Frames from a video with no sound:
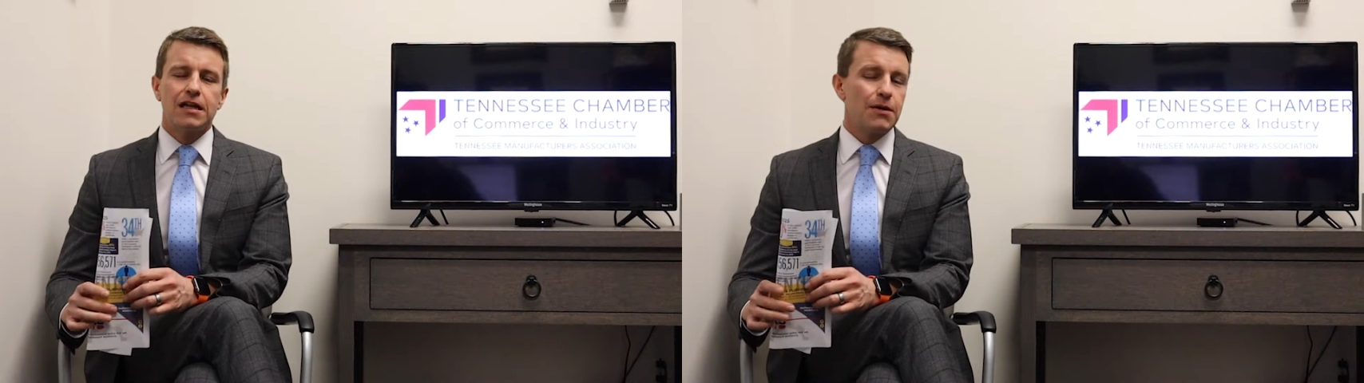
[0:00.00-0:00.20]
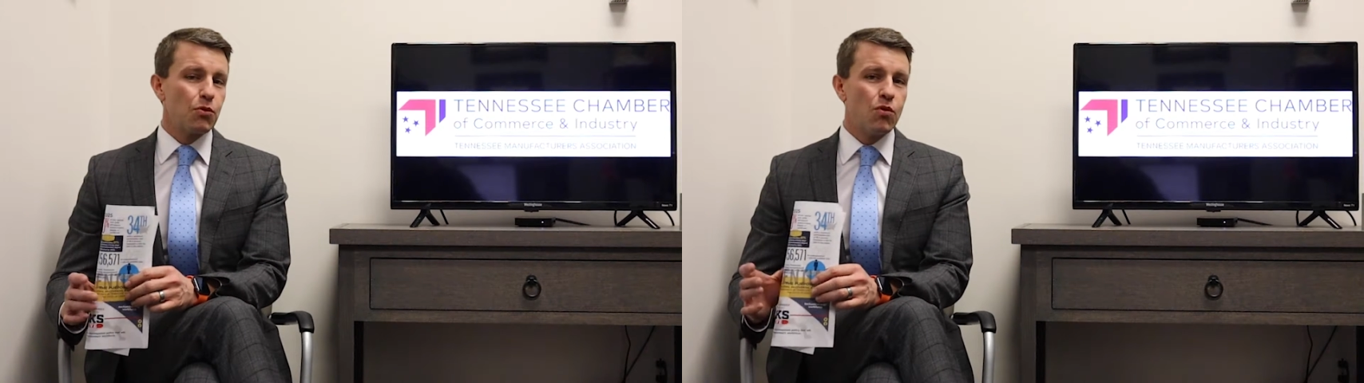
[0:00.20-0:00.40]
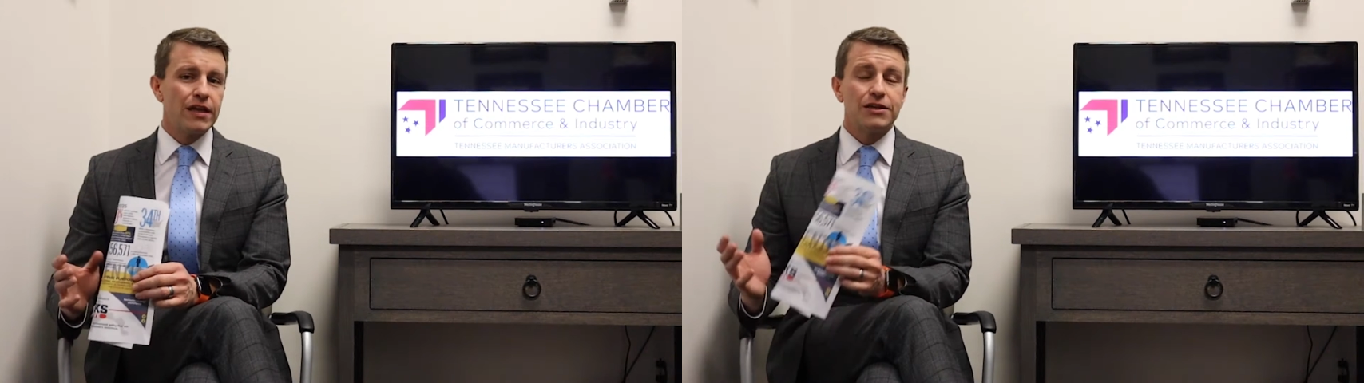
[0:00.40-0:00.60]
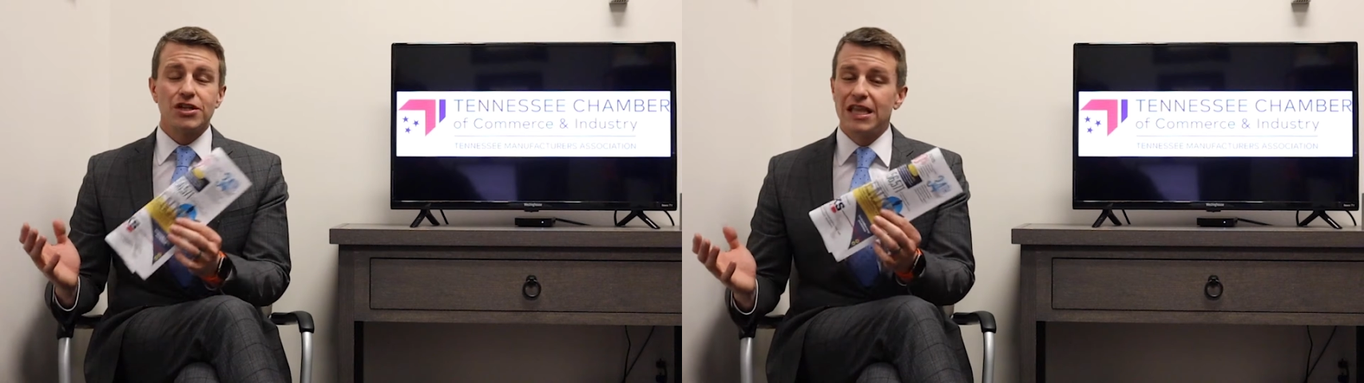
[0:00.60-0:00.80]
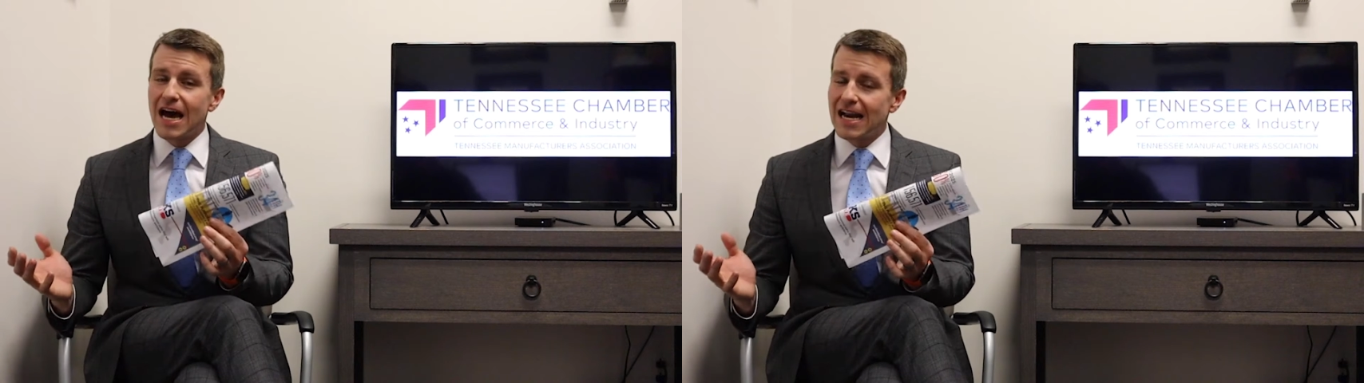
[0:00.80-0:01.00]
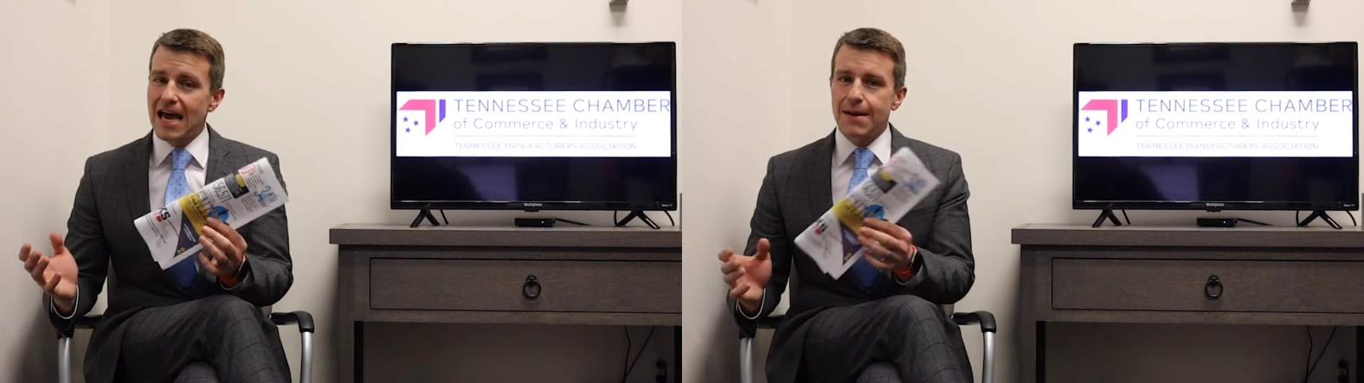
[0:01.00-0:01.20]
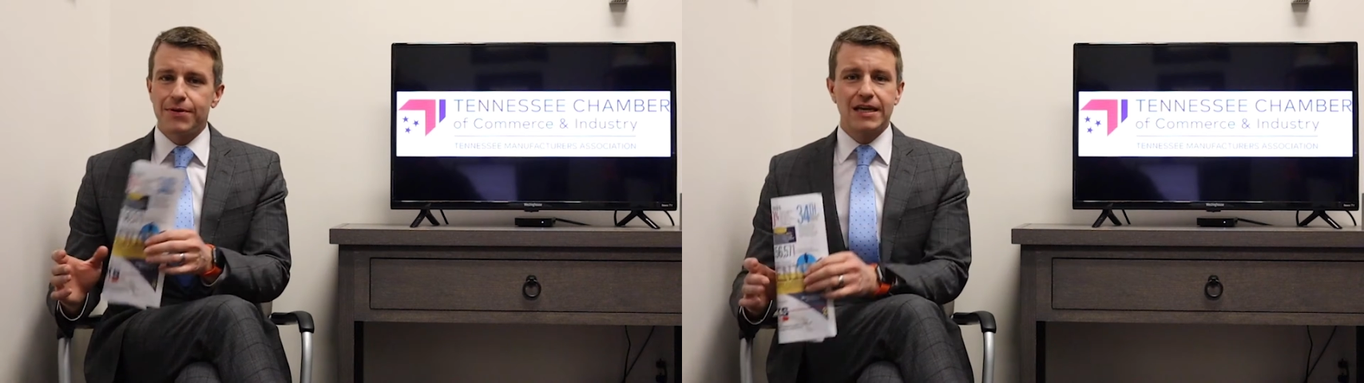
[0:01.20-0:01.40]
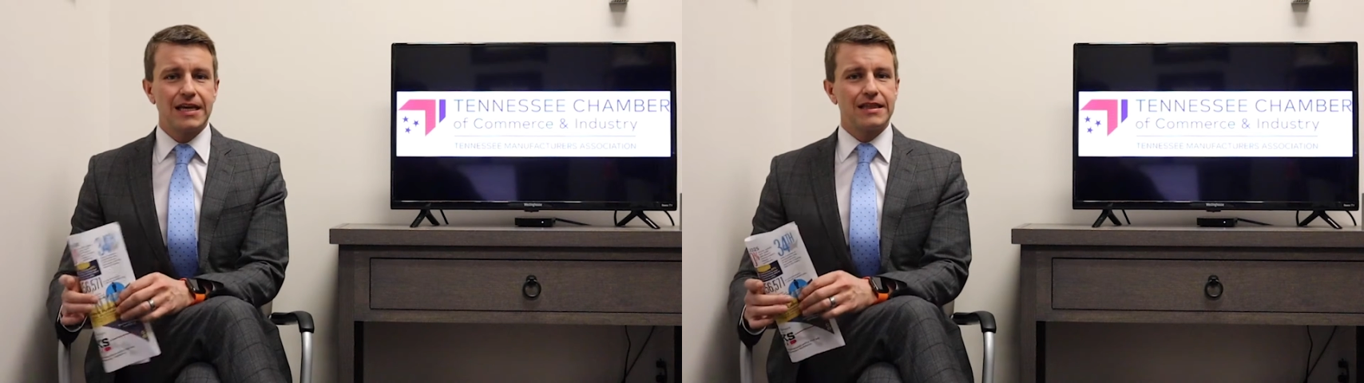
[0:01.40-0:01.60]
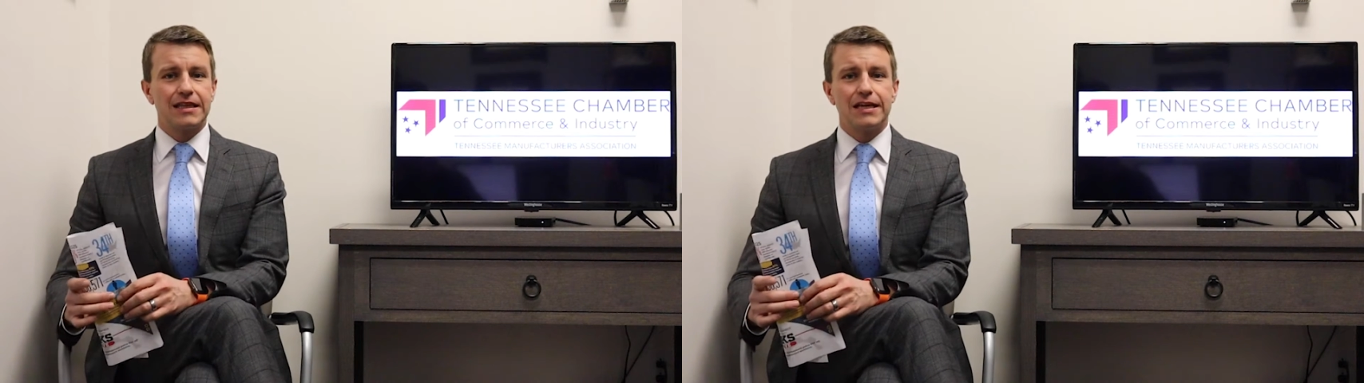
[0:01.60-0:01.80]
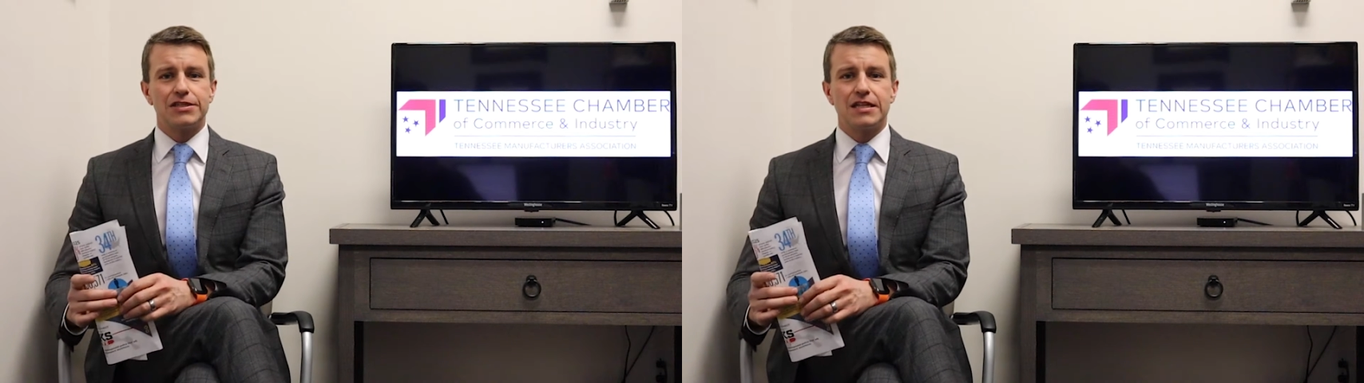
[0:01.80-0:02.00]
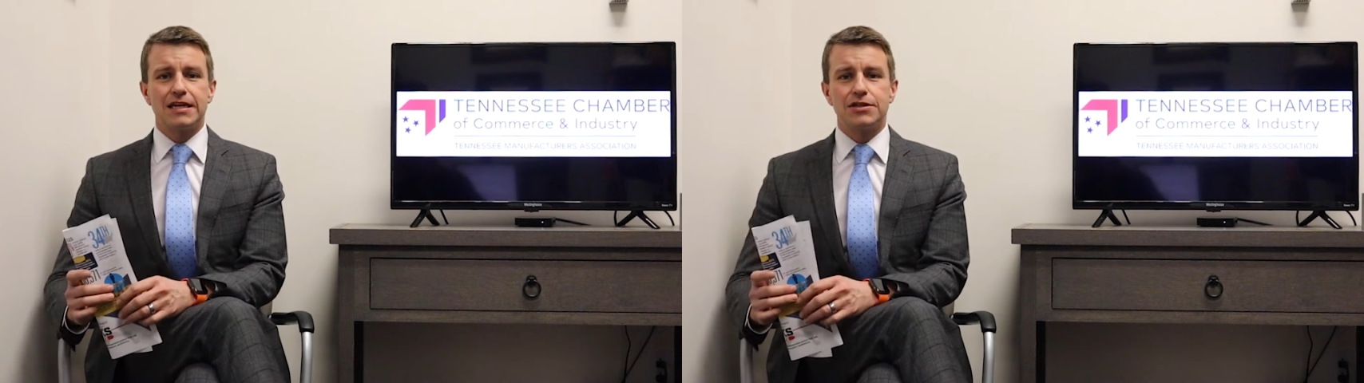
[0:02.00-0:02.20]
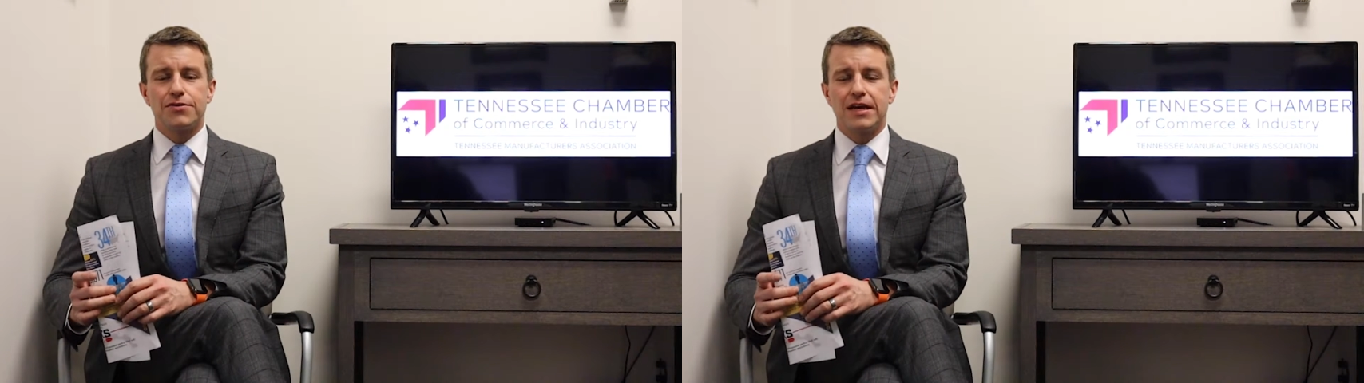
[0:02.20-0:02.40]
Number one, there's a lot happening at the legislature.